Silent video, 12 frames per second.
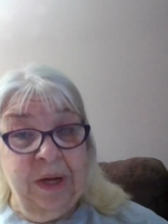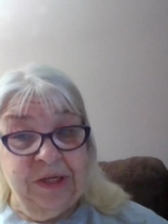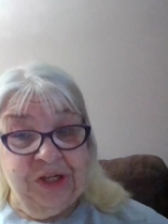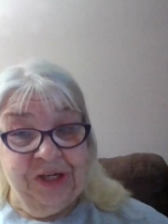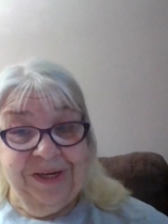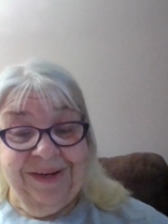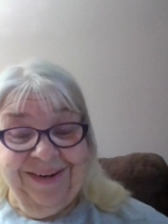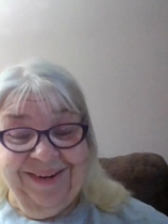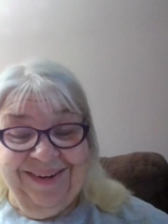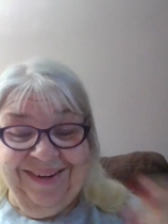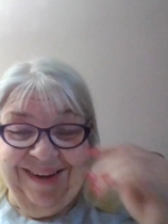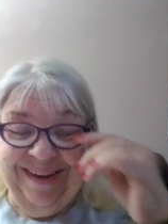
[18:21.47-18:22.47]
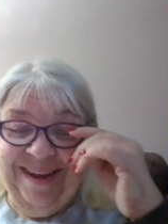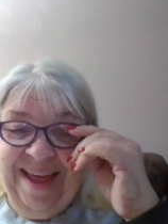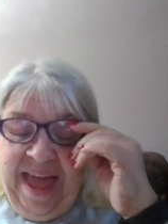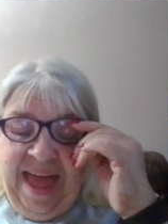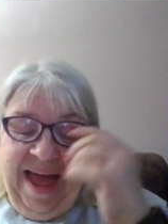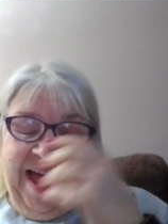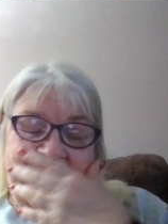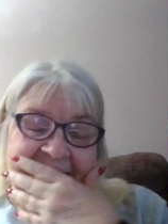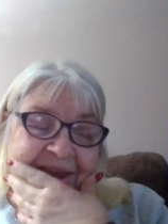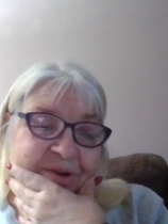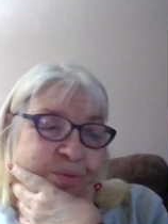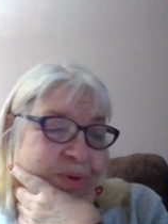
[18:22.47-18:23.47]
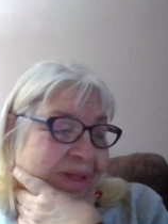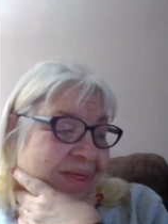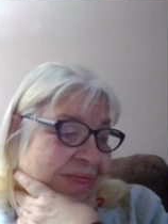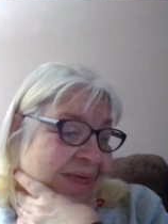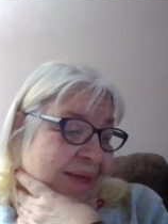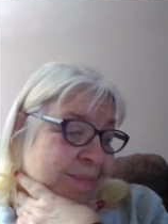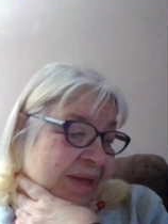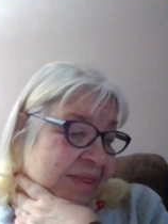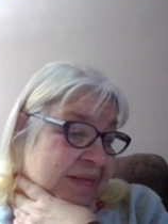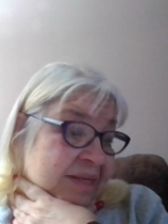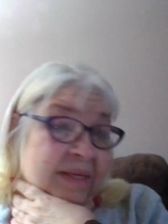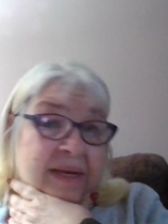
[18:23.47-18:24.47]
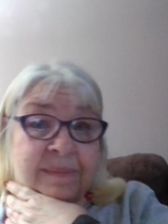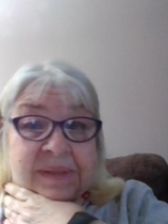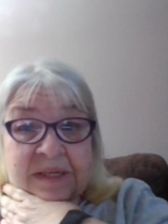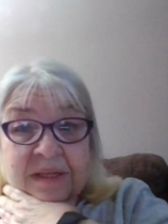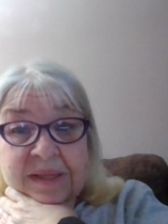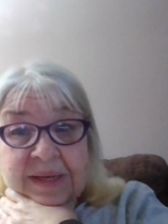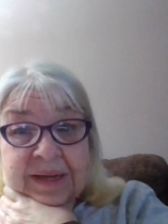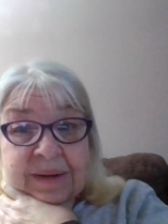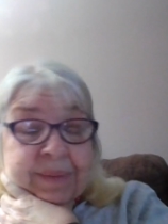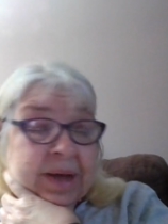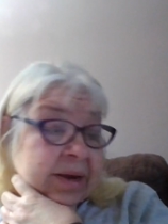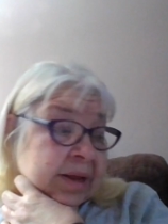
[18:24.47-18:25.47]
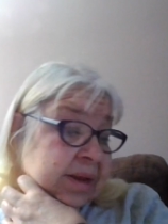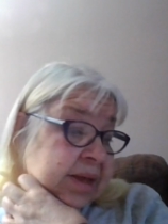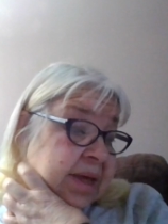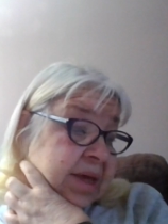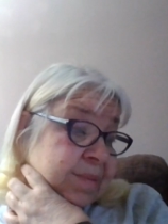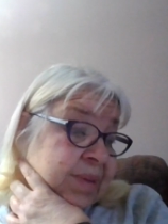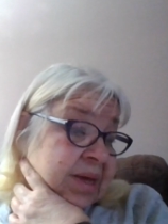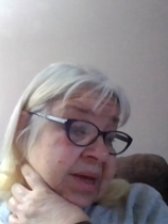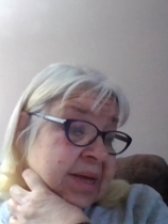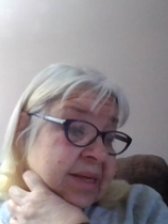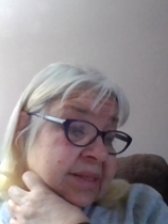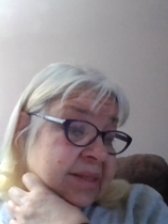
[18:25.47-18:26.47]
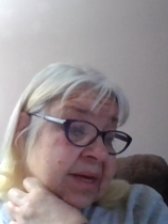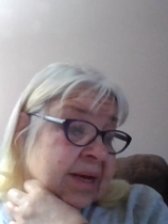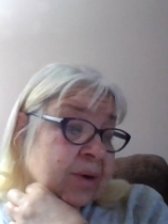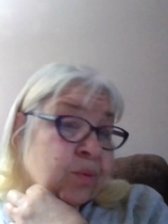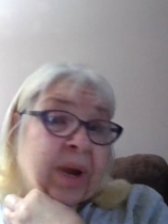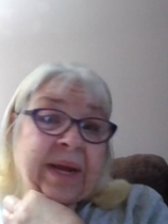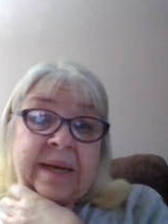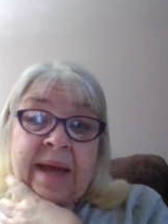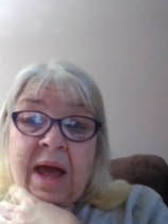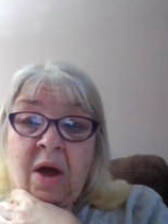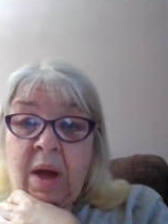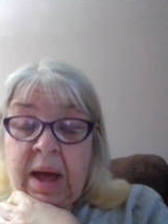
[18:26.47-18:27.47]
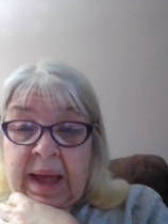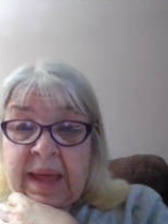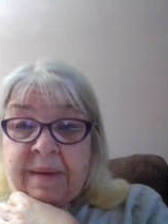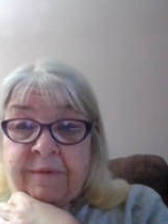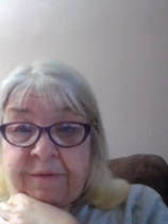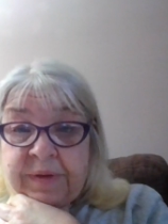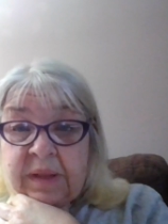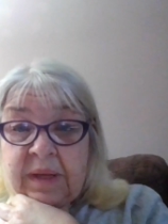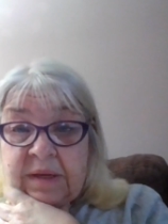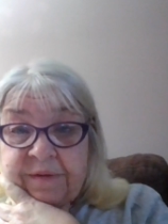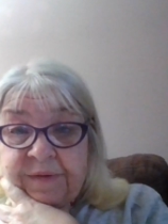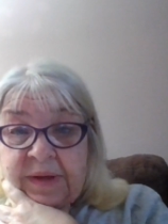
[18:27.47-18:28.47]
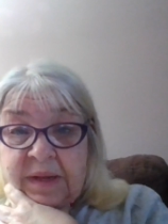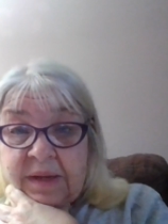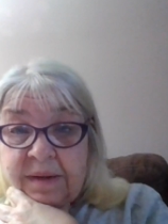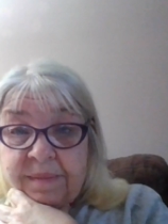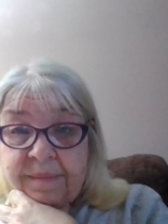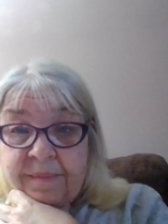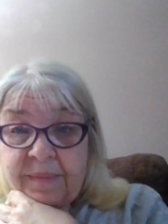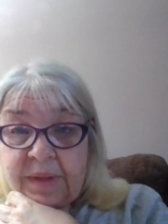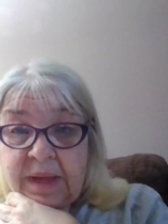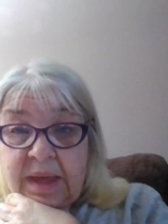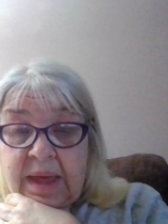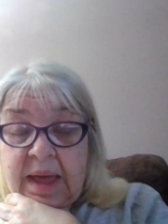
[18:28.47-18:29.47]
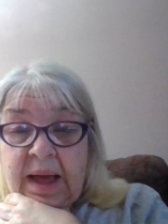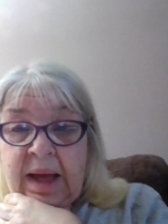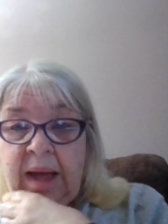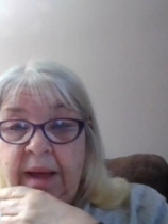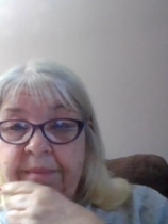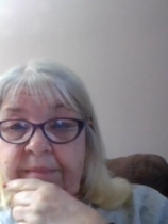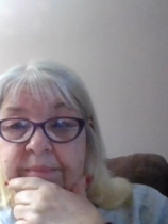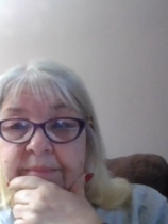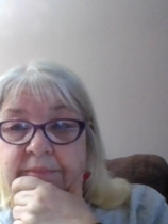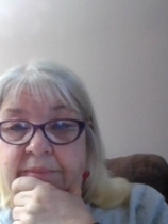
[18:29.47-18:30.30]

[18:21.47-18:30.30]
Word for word: question. I had to really think about this, and I'm still thinking about it because uh, right now I am feeling defeated. Um,